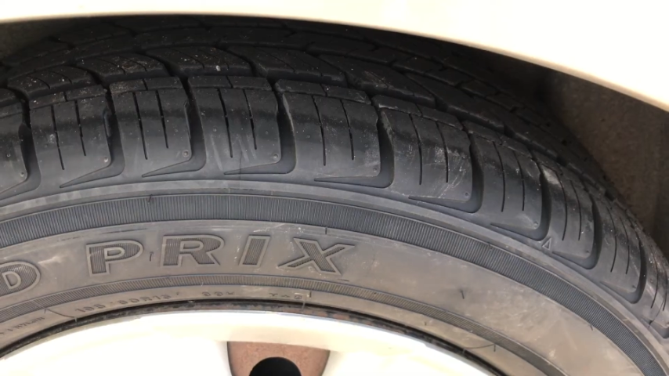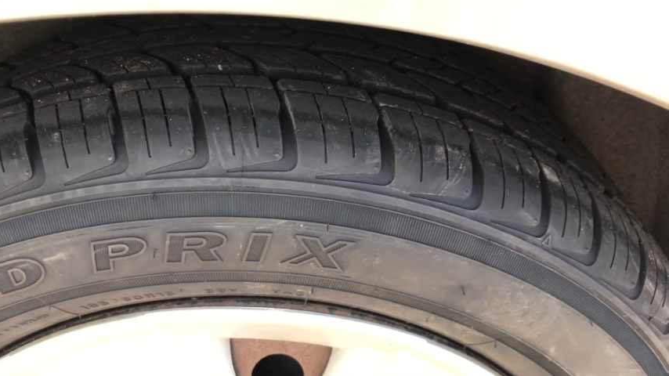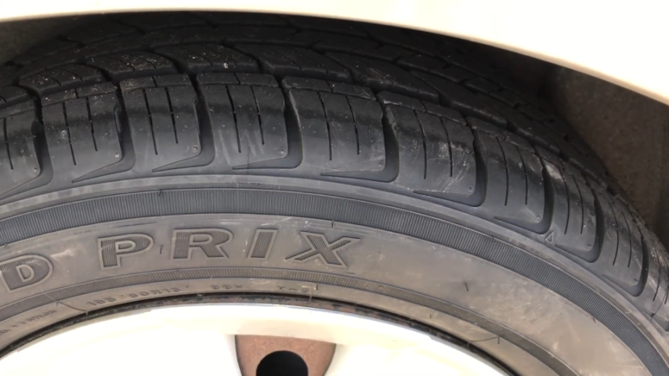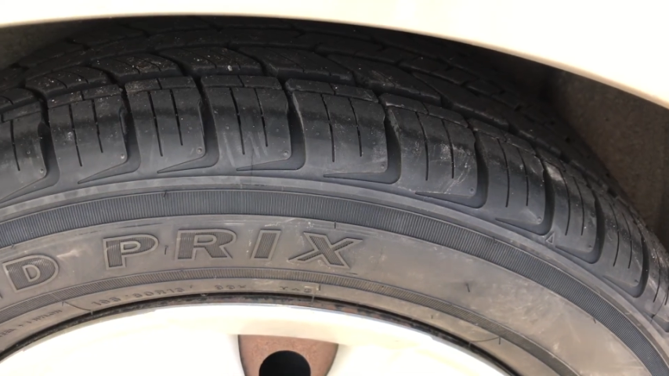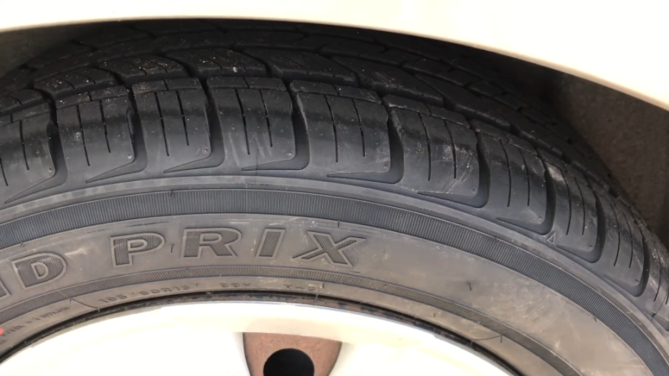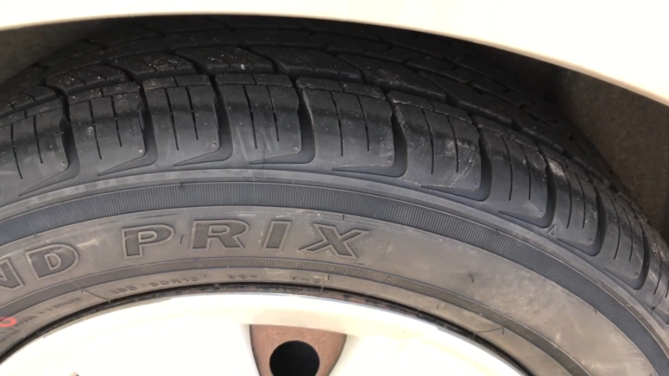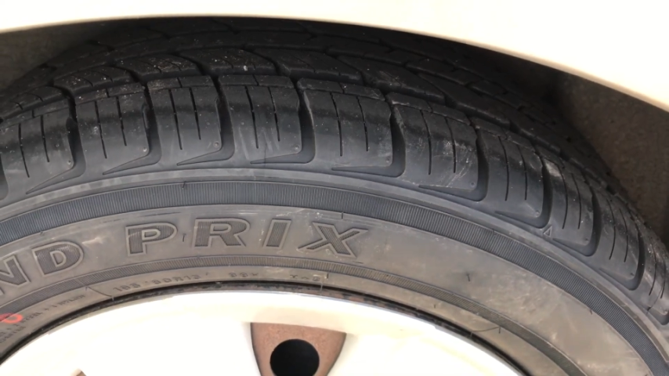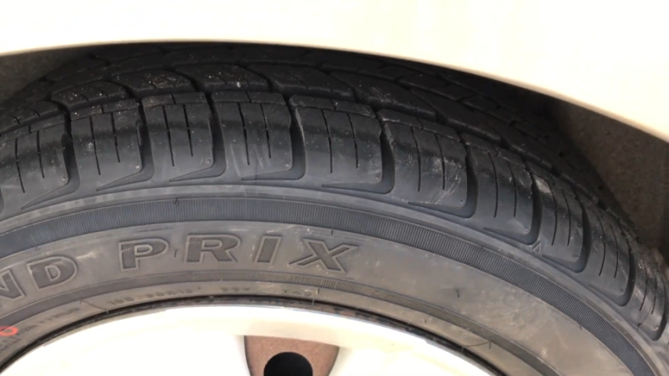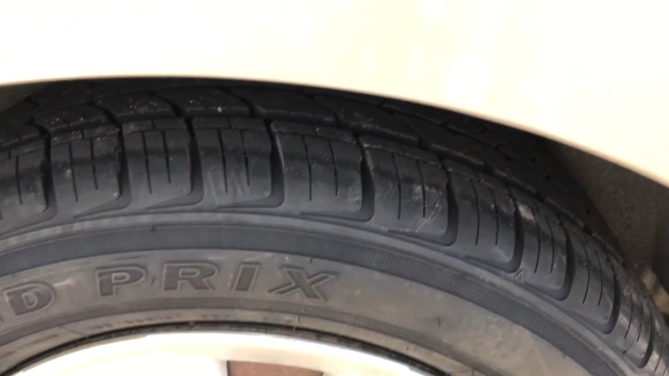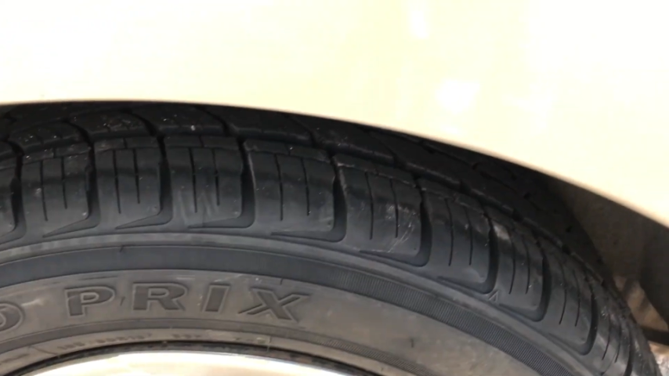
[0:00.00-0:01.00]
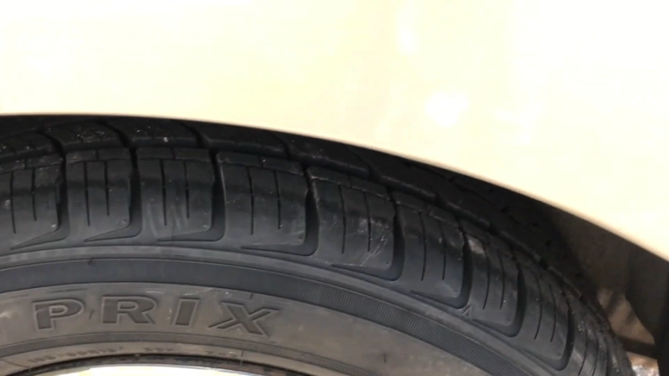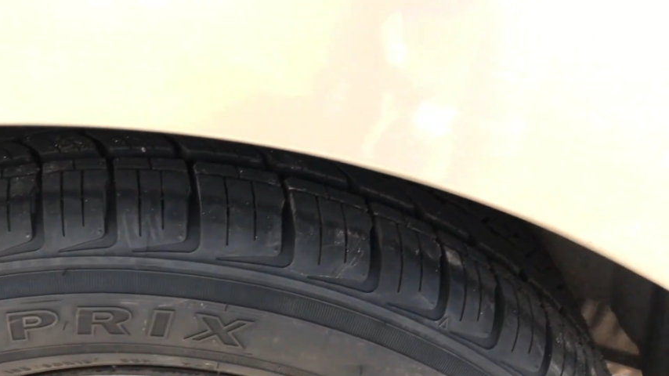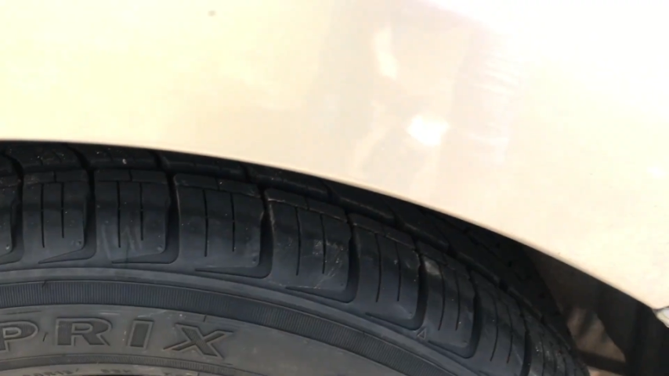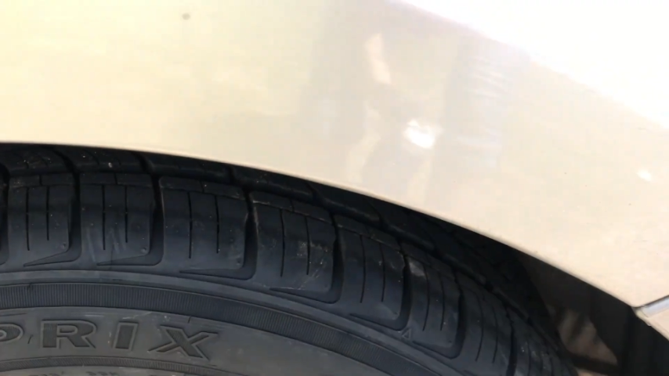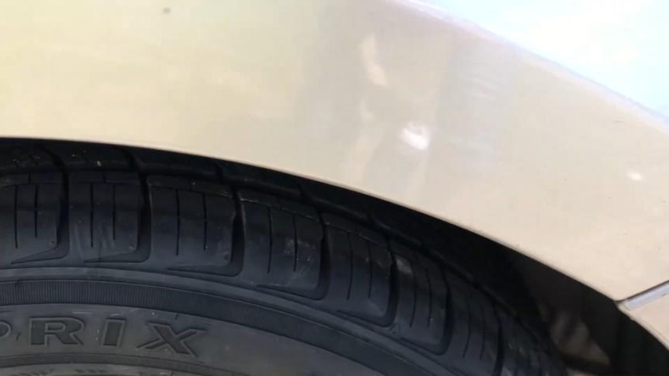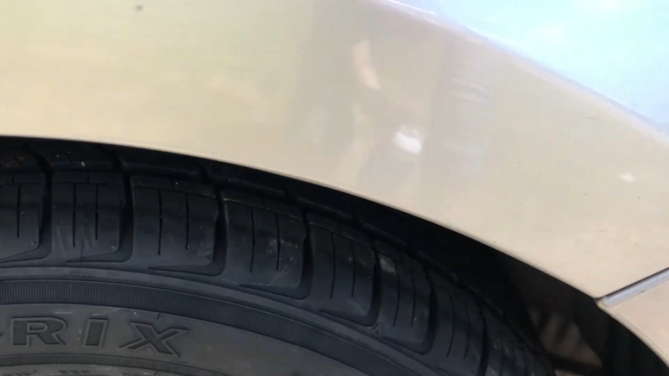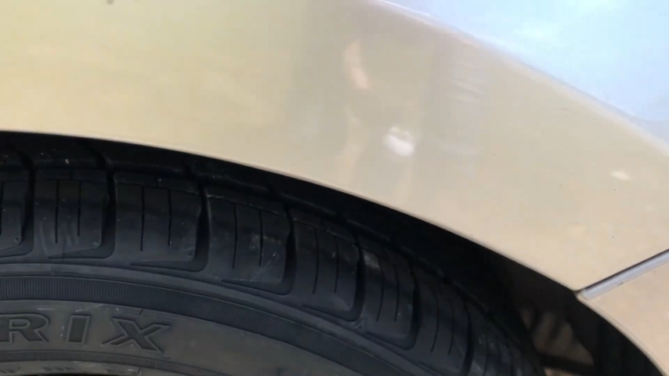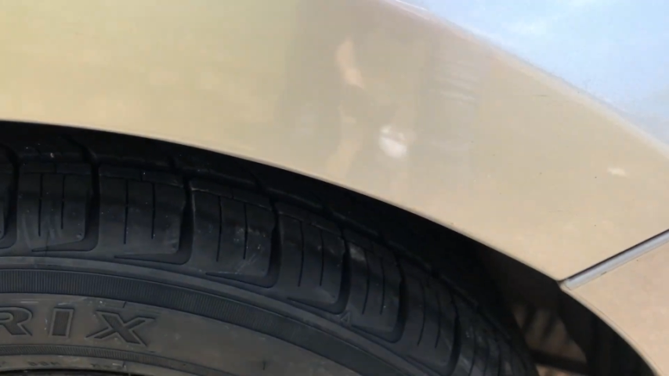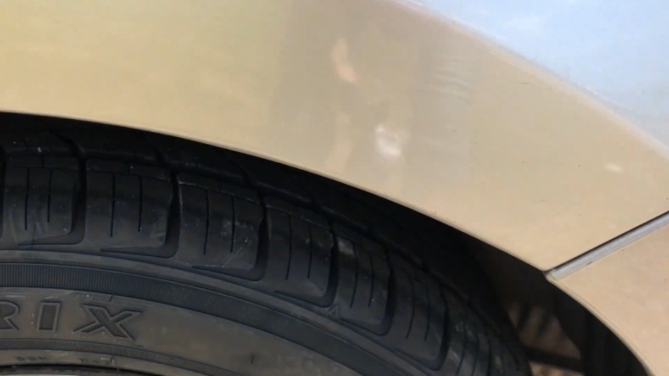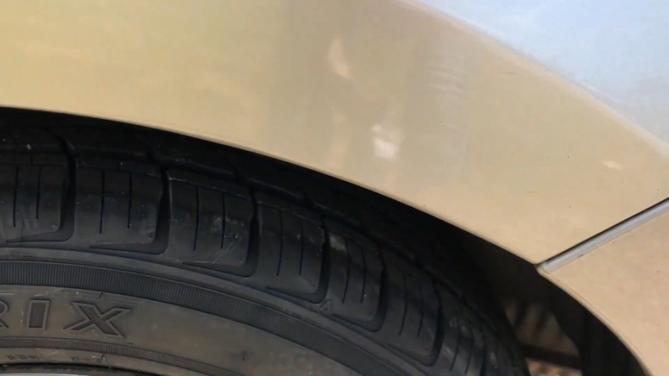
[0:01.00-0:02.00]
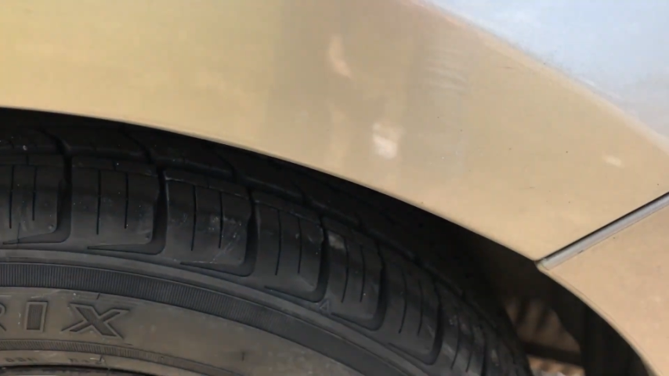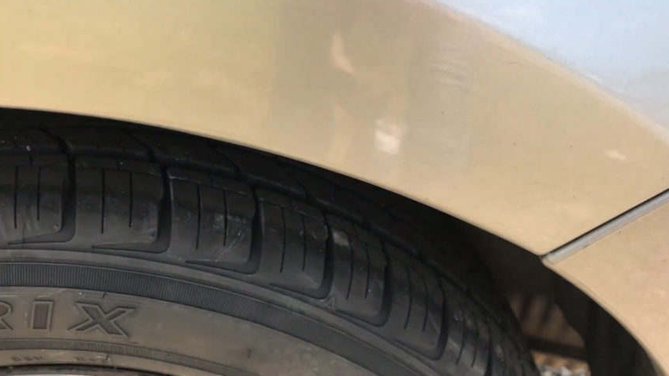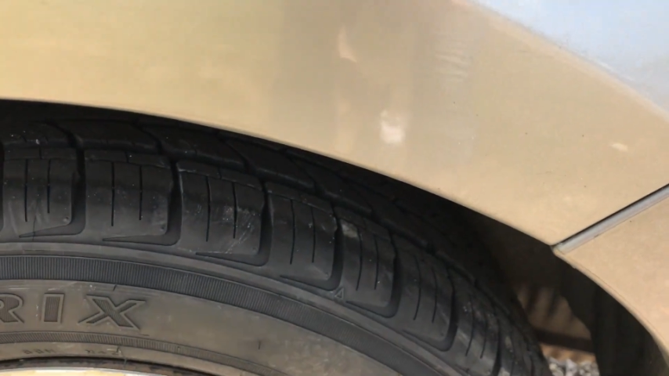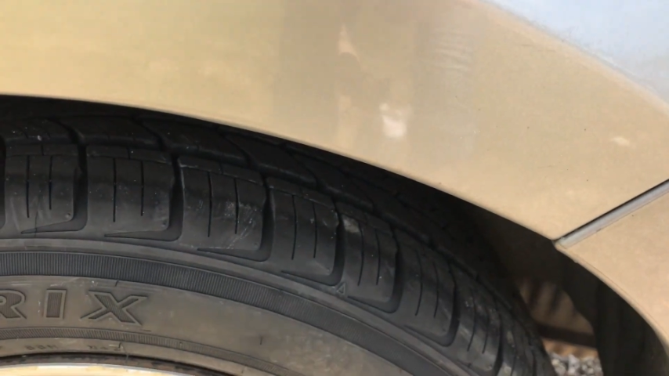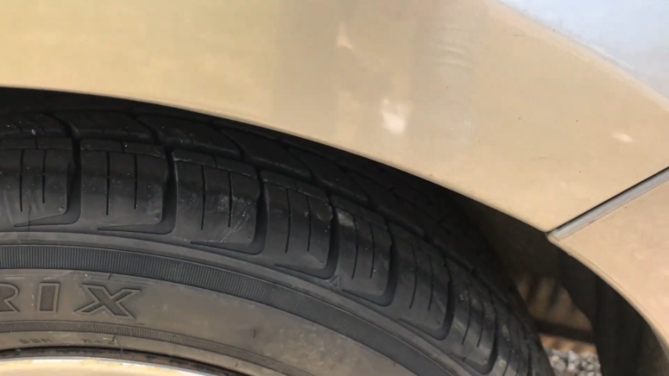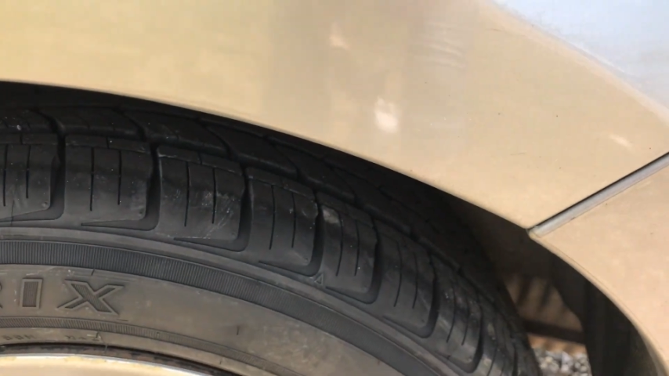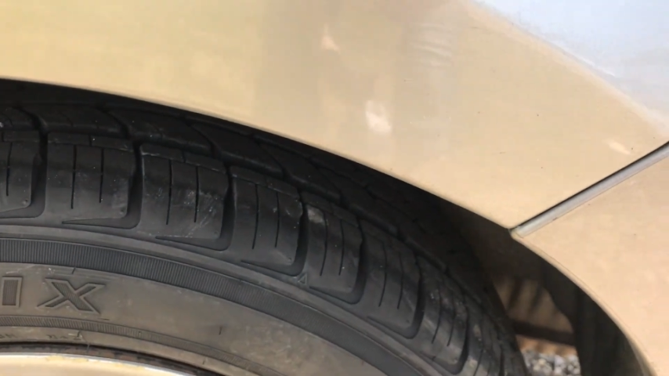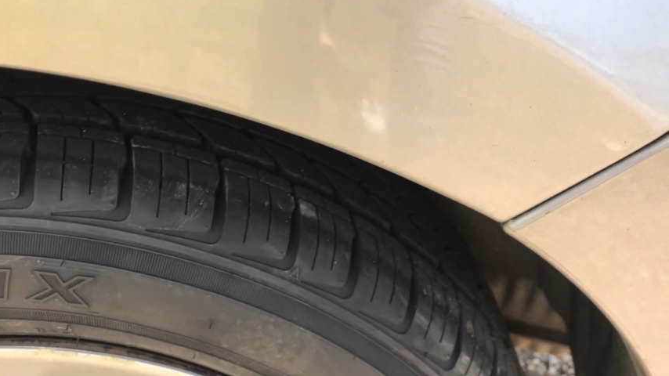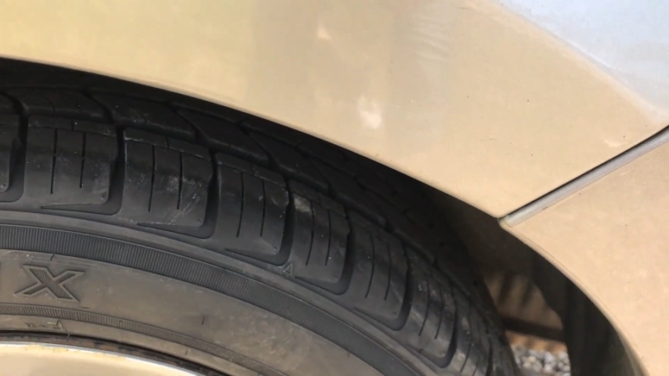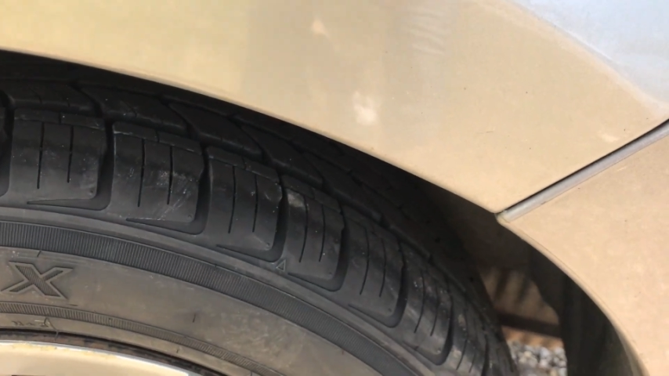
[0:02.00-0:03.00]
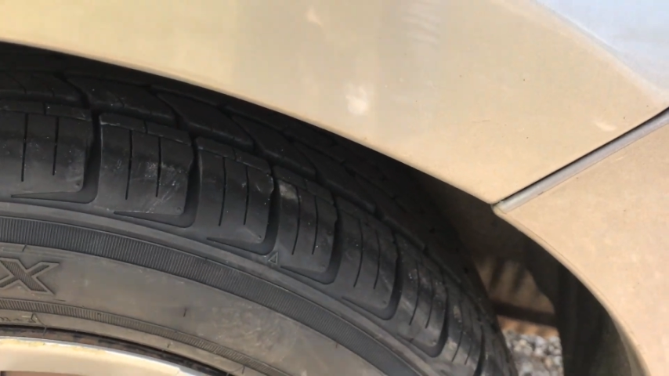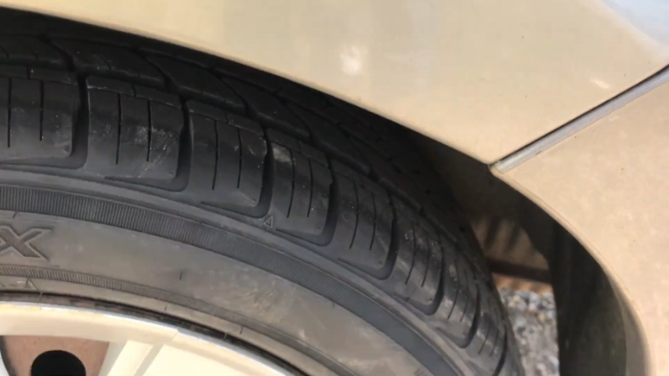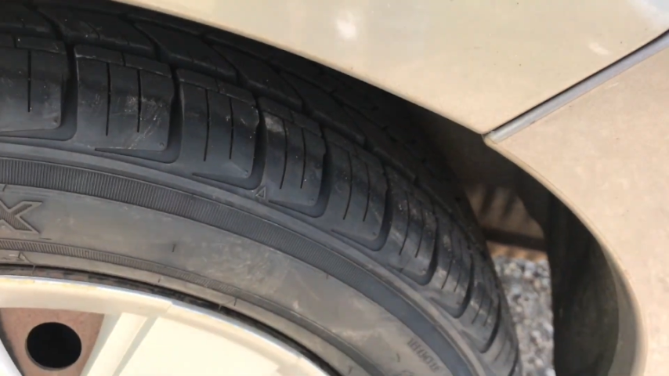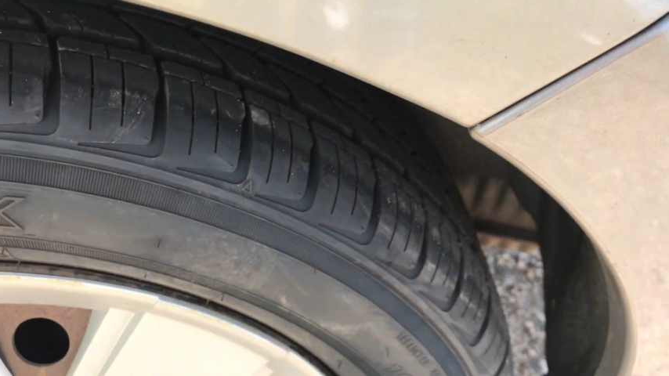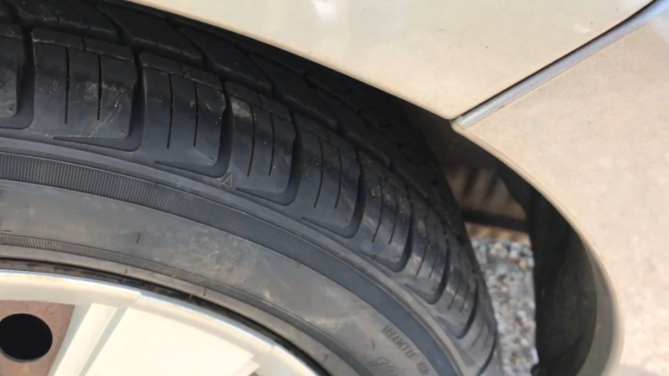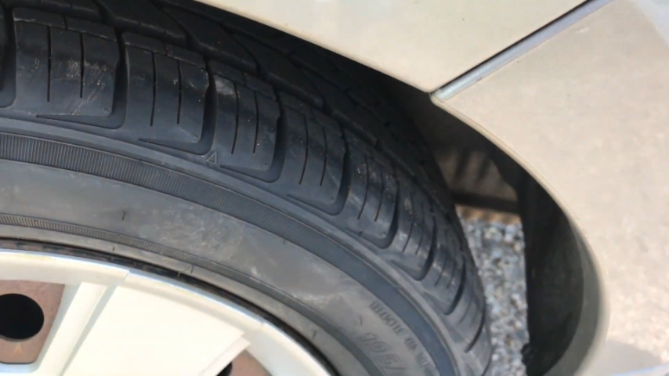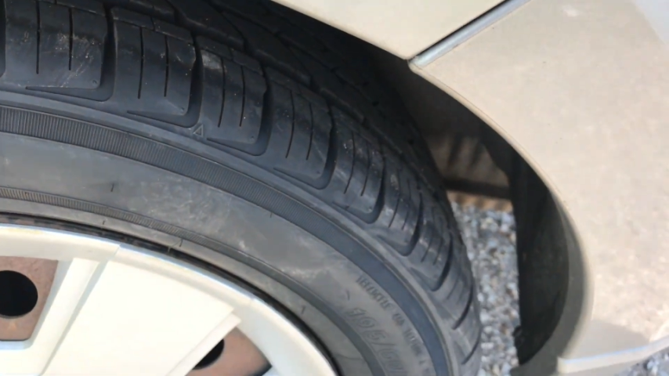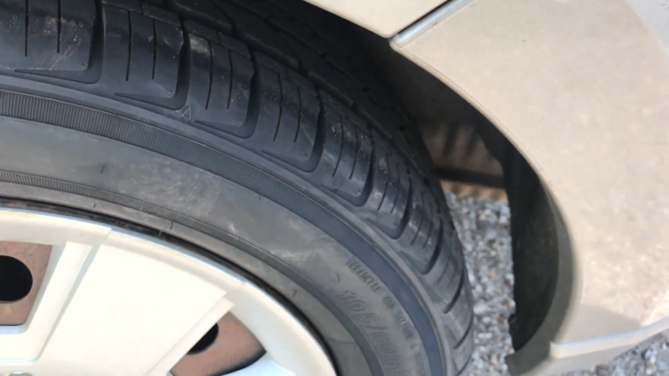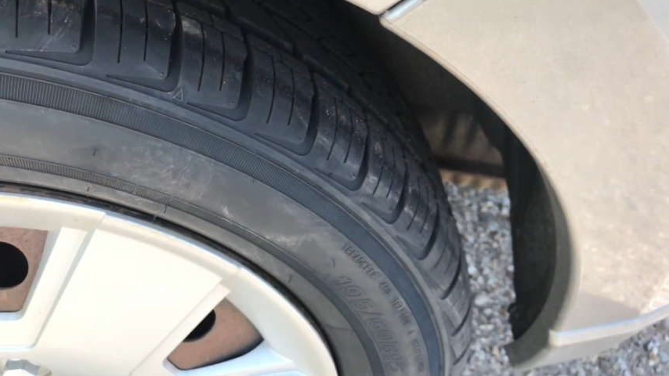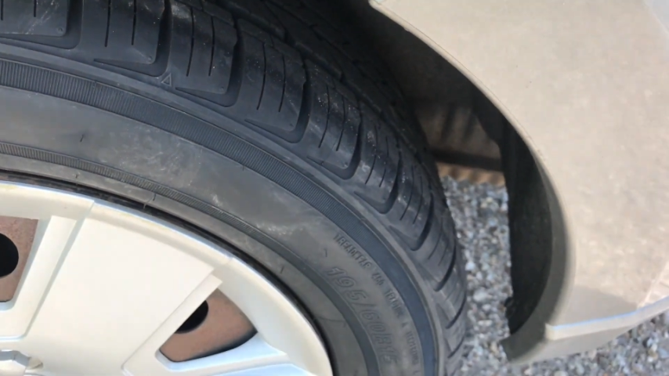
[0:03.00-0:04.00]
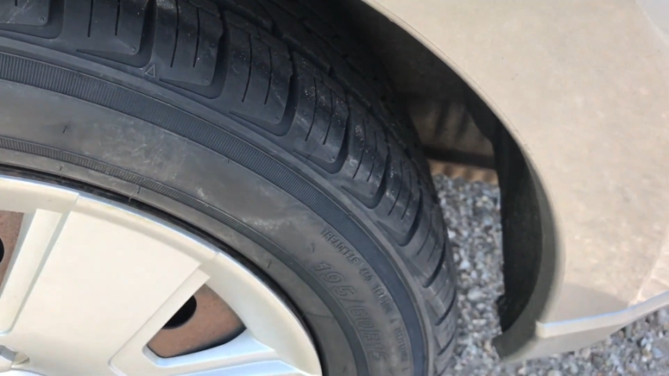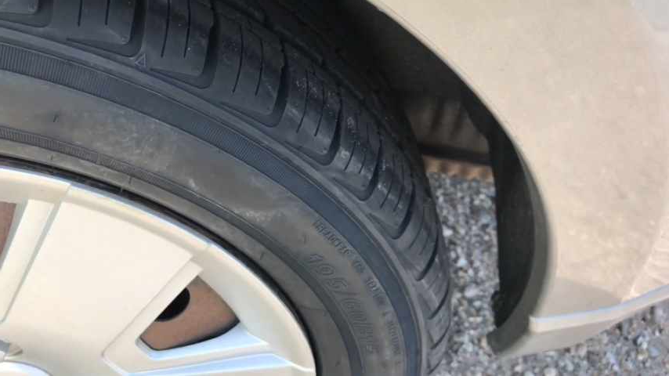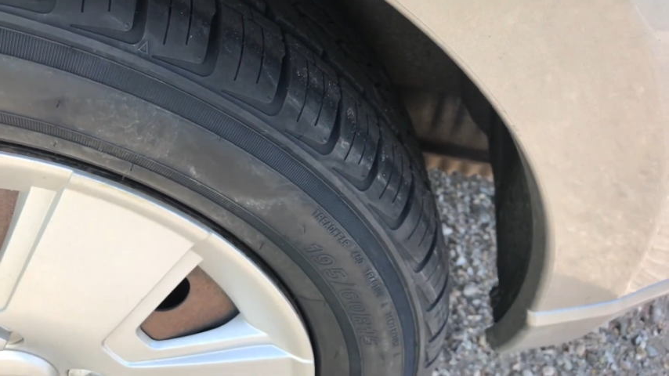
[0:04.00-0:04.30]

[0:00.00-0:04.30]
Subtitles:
(no speaker visible)